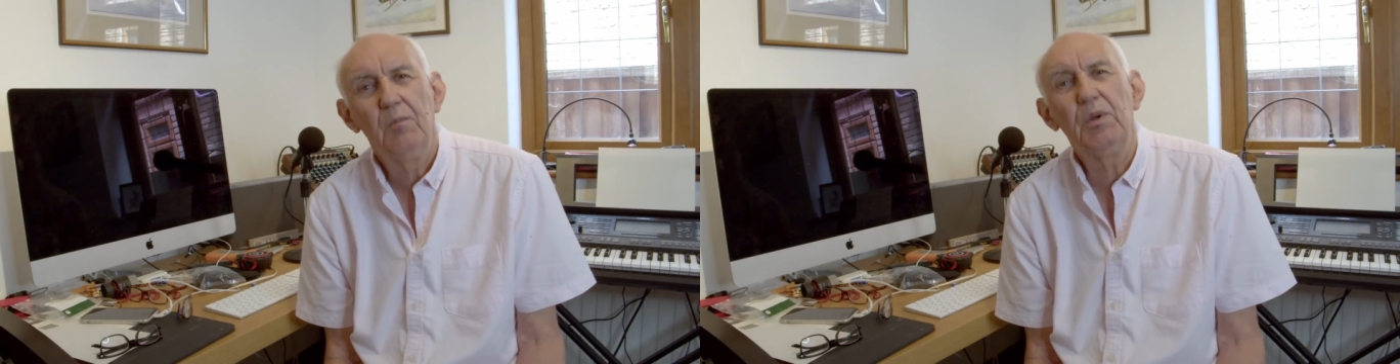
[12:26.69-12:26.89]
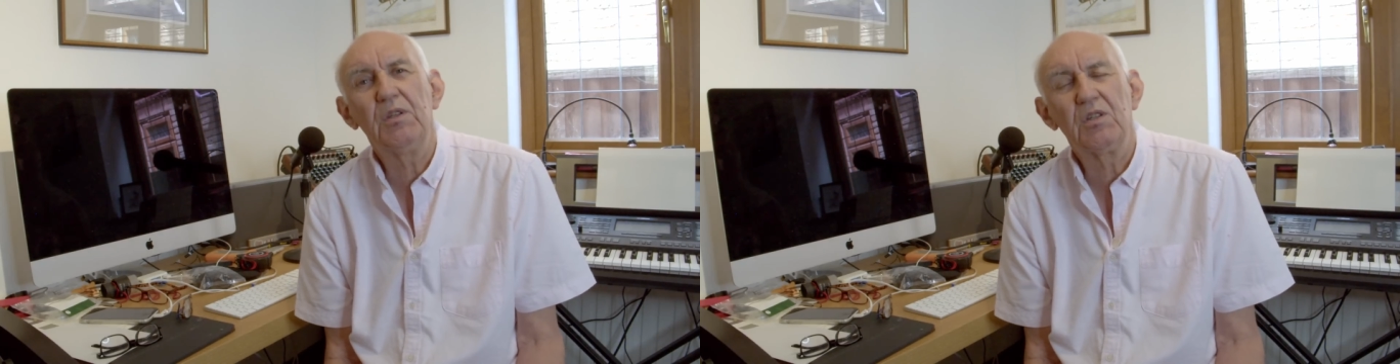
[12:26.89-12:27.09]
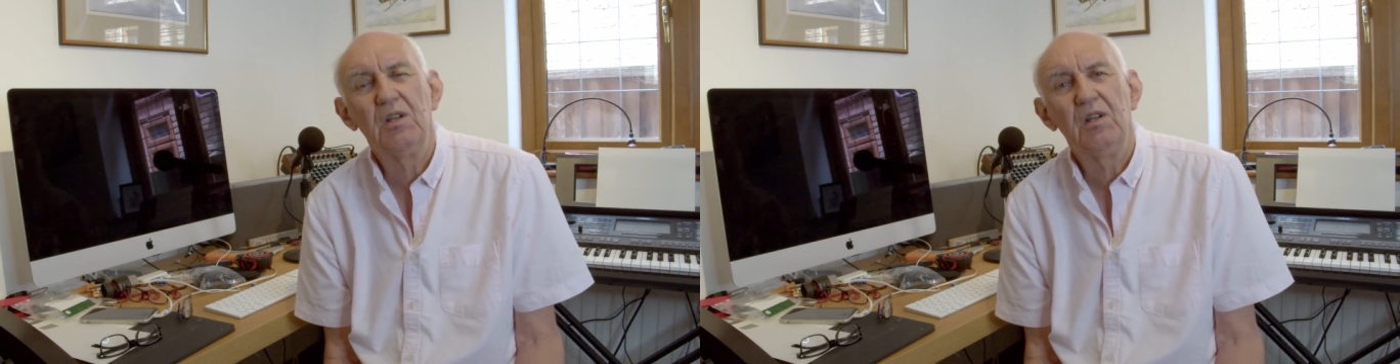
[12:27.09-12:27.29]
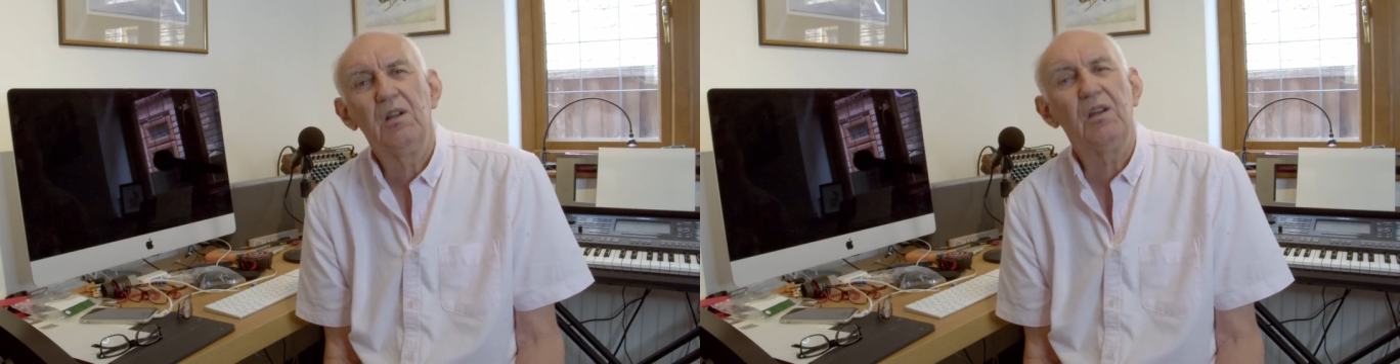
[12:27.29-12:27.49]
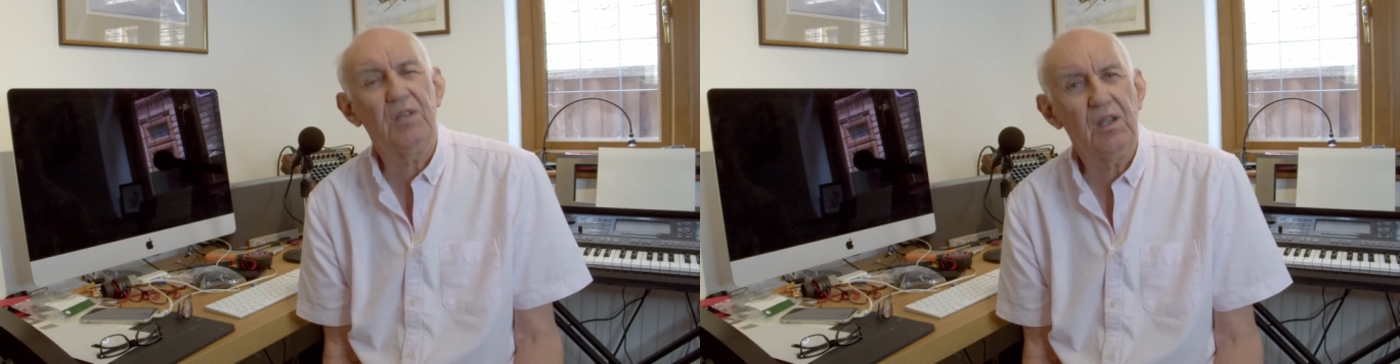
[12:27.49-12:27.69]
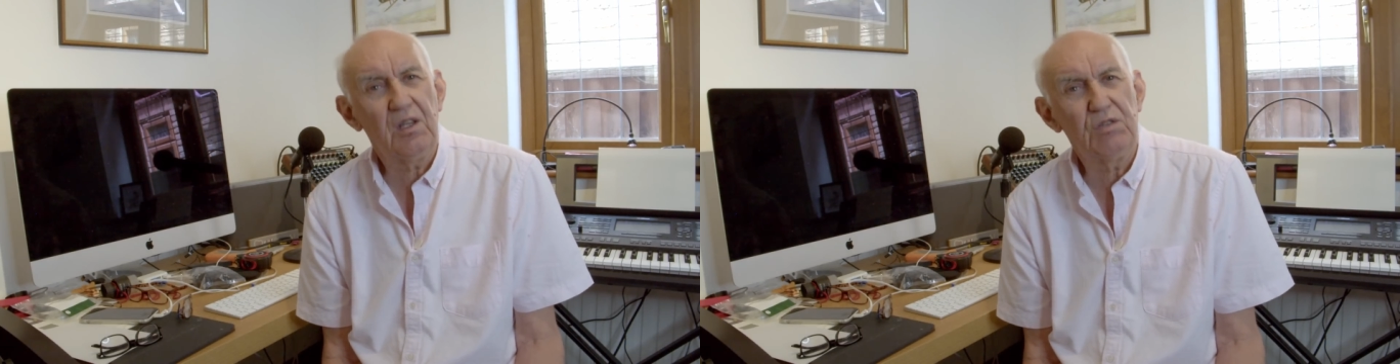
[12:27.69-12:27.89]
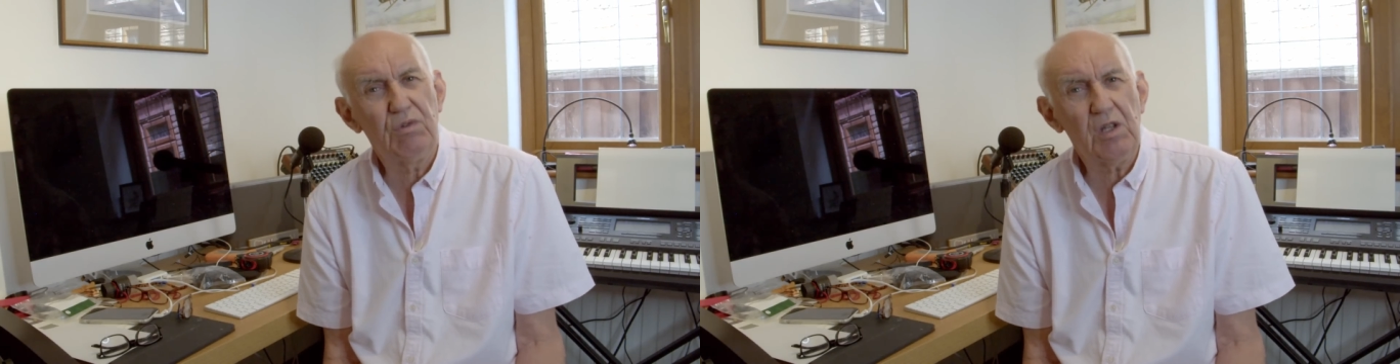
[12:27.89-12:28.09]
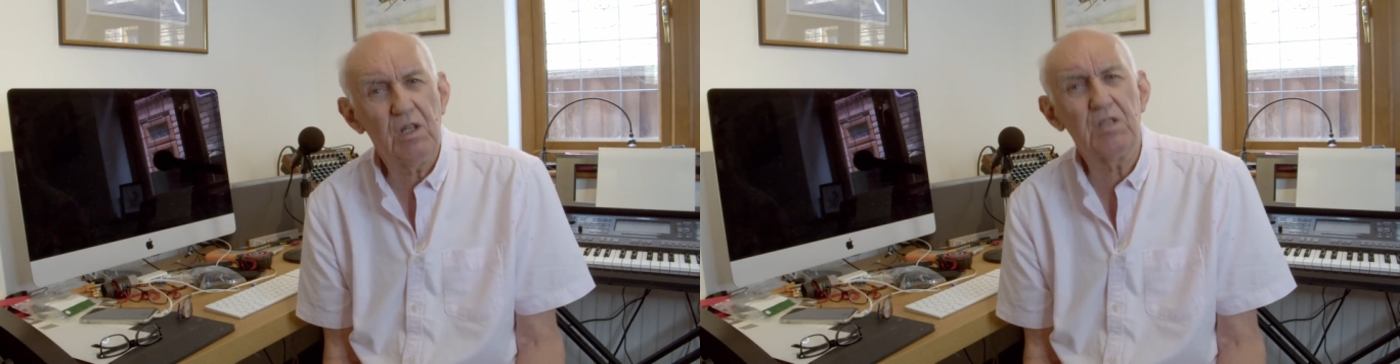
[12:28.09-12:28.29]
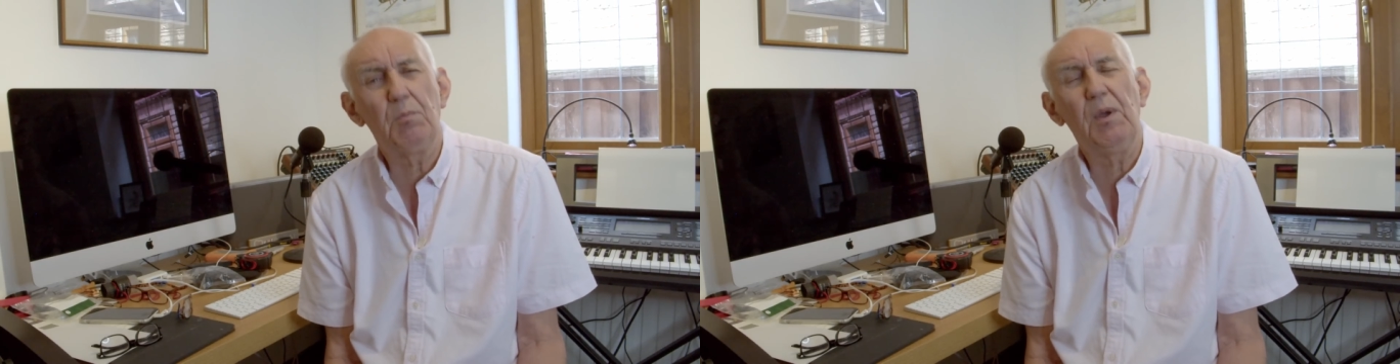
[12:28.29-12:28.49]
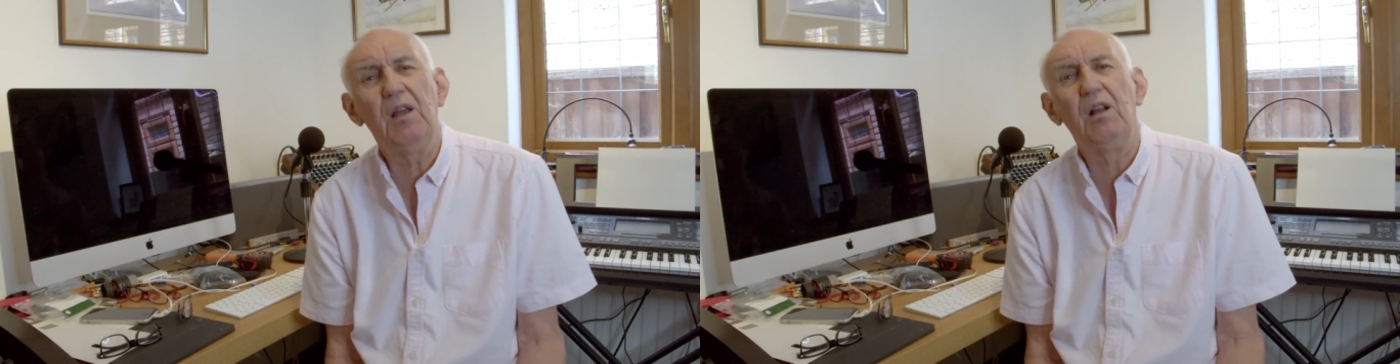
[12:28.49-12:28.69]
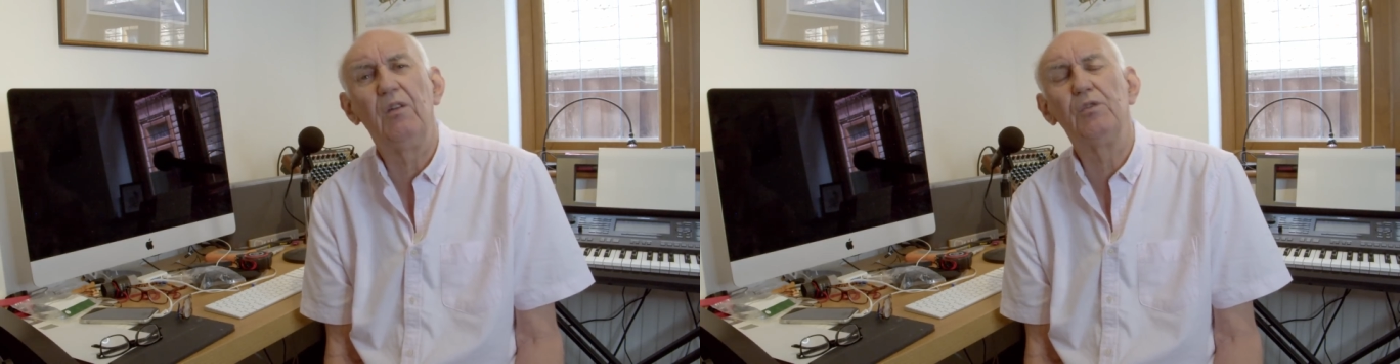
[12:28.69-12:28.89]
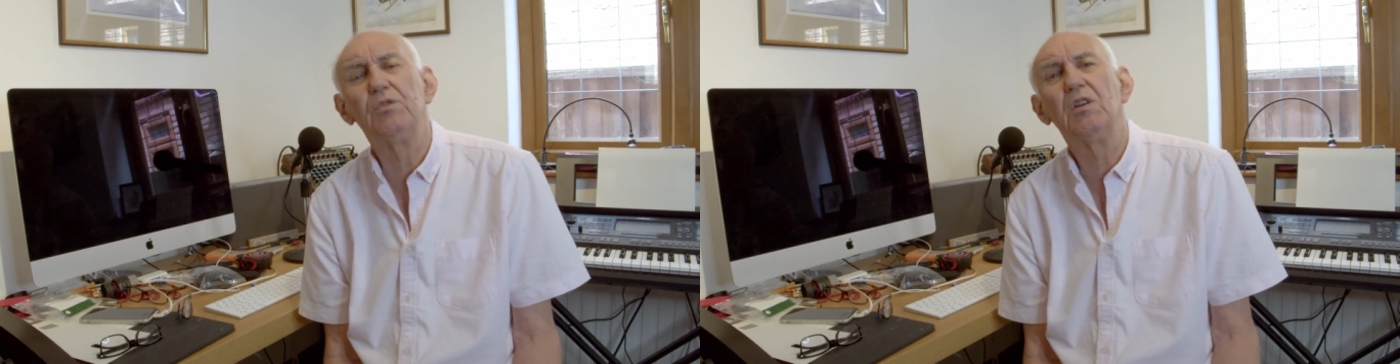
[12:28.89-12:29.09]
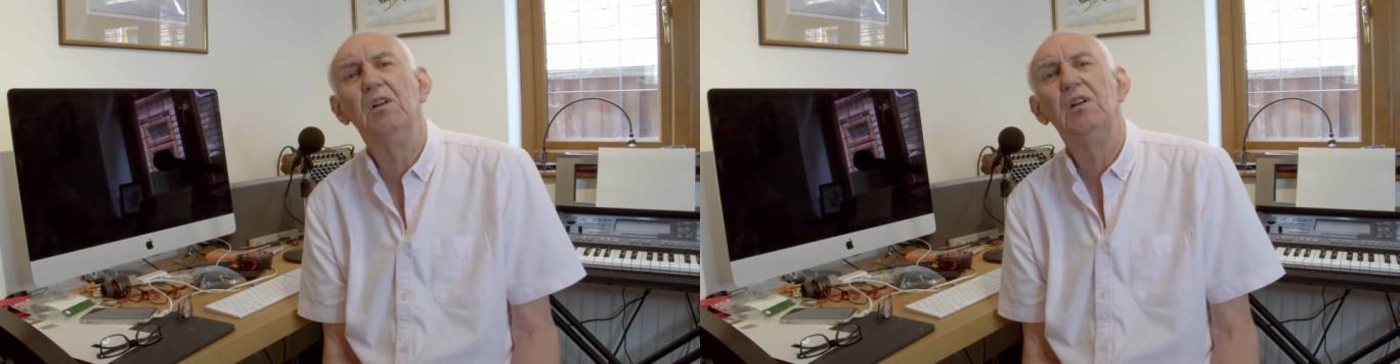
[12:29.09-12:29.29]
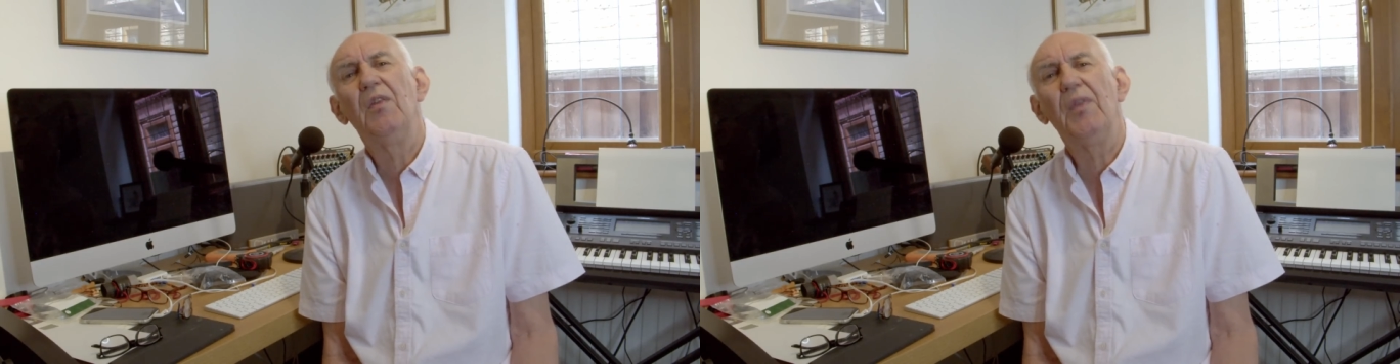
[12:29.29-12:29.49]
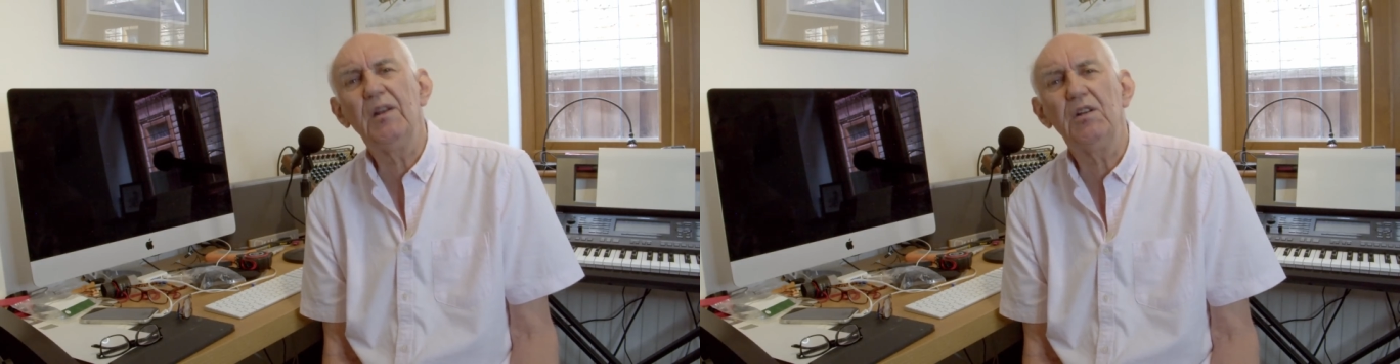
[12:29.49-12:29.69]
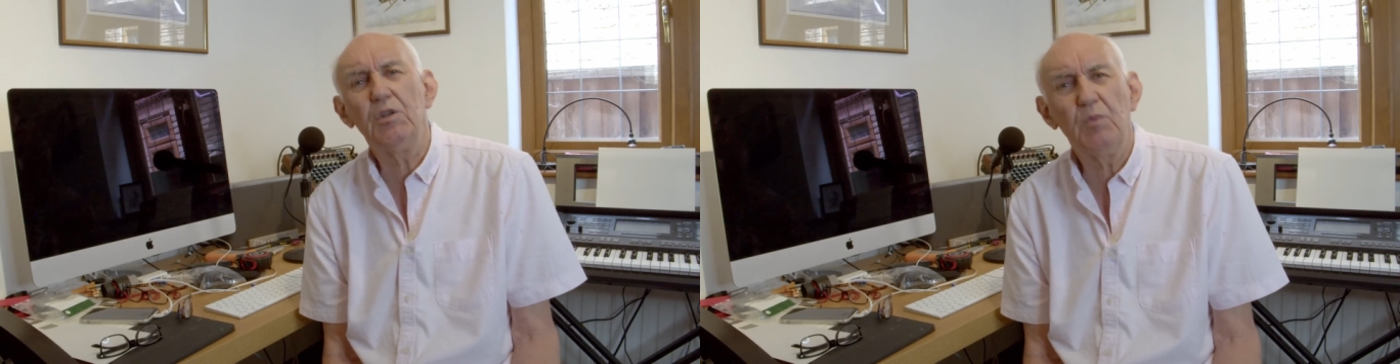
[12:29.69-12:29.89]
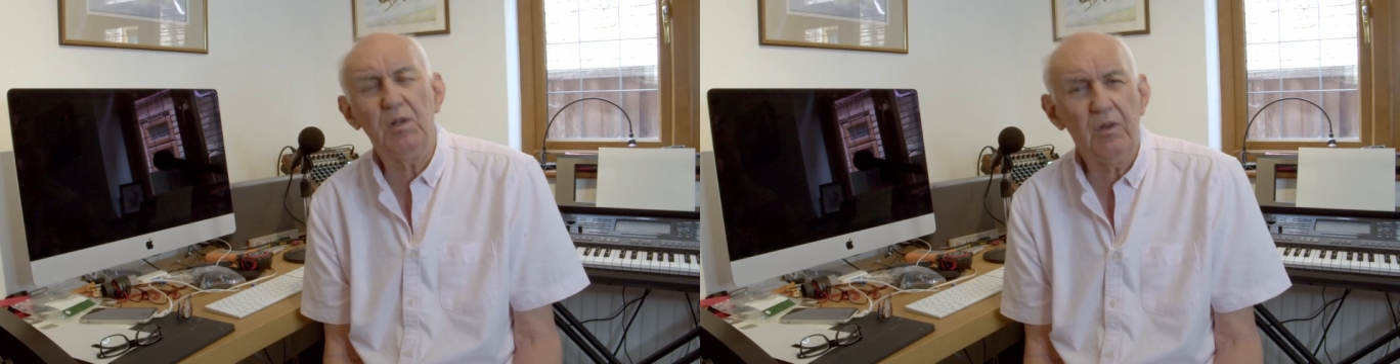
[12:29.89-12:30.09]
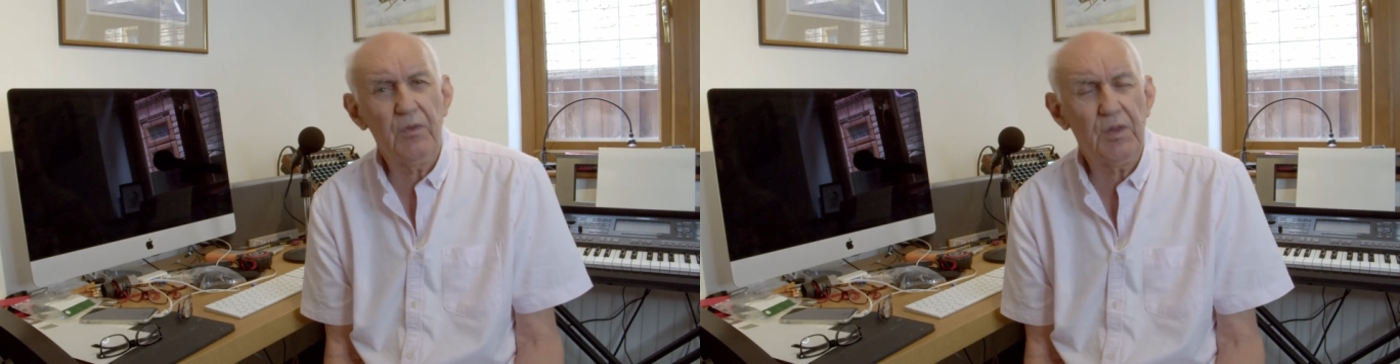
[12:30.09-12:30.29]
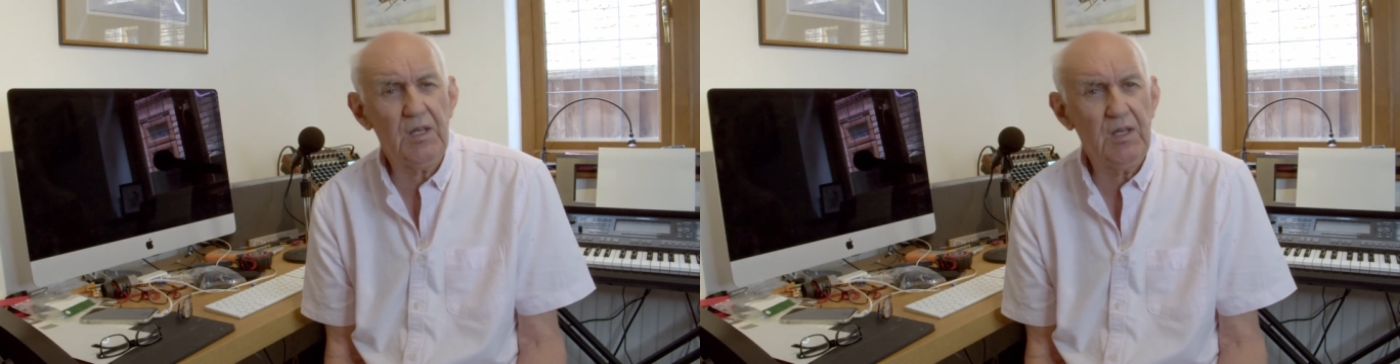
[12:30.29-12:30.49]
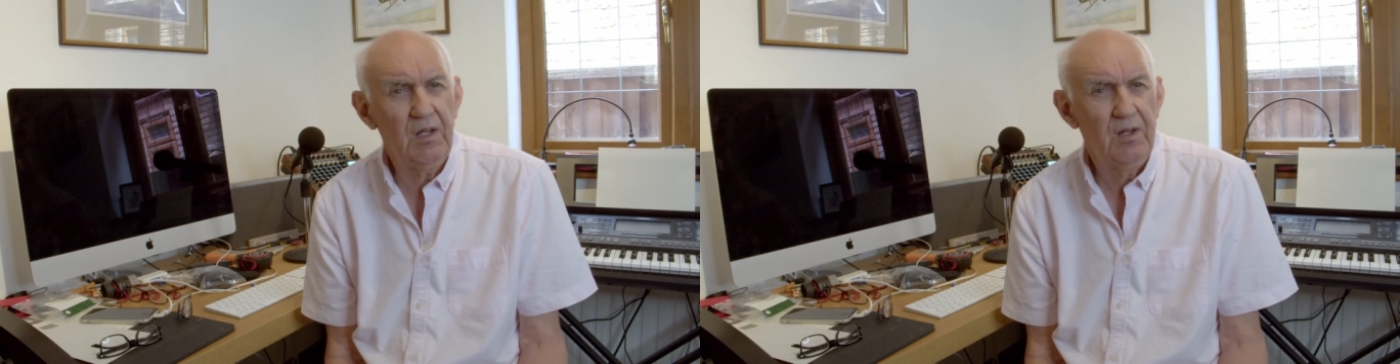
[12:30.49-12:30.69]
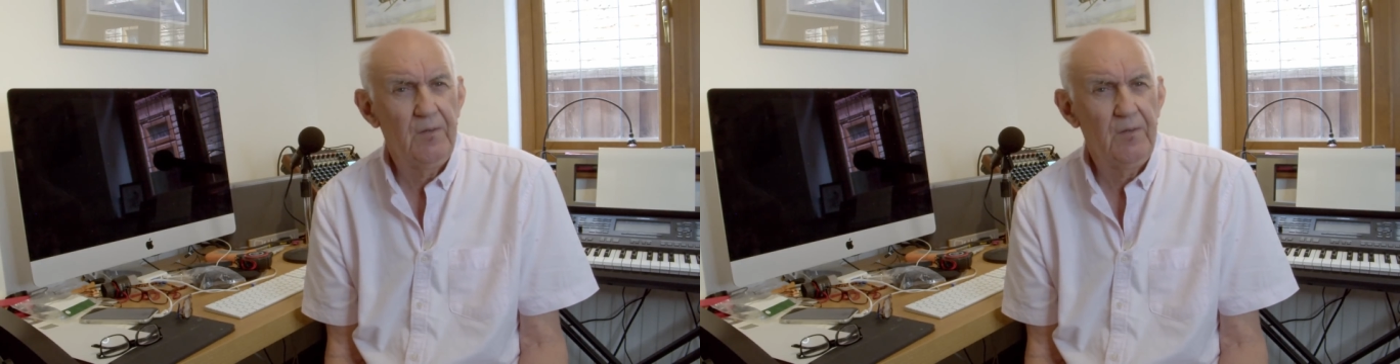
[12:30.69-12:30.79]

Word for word: But I think as regards the power levels, that is one of the